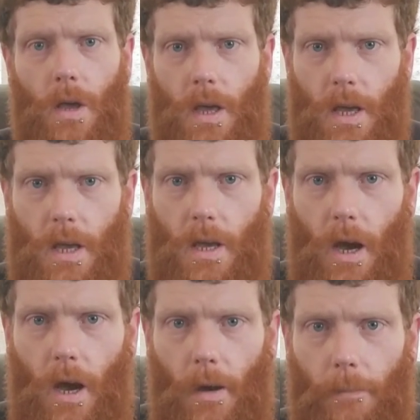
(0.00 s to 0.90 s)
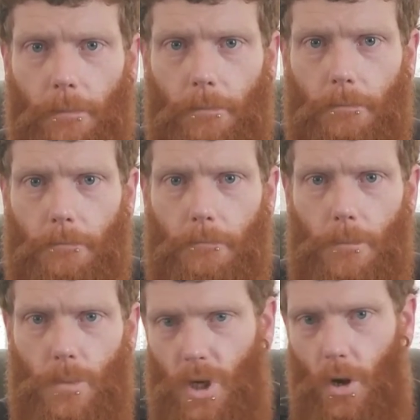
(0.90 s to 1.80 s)
he
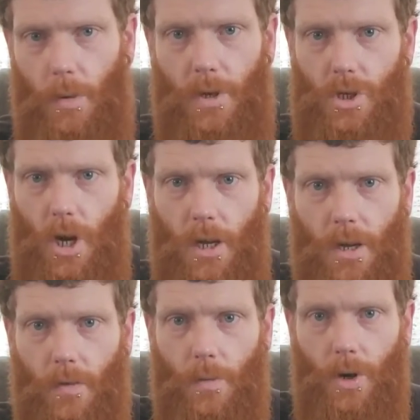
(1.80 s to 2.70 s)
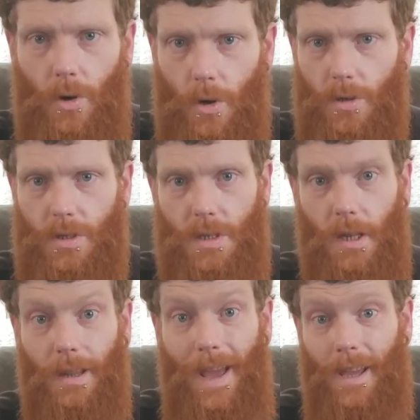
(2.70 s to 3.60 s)
had been trying different beard oils,
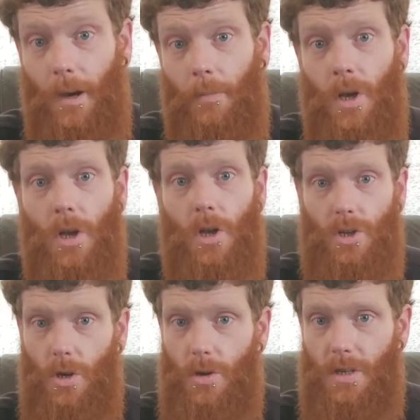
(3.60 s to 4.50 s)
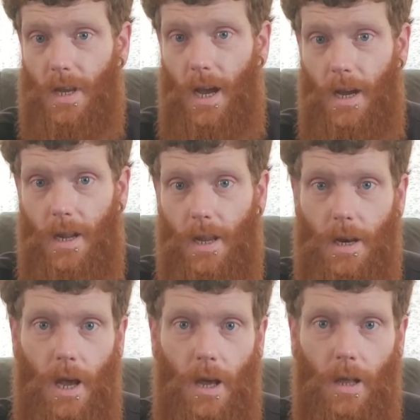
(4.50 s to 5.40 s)
didn't like them, so decided,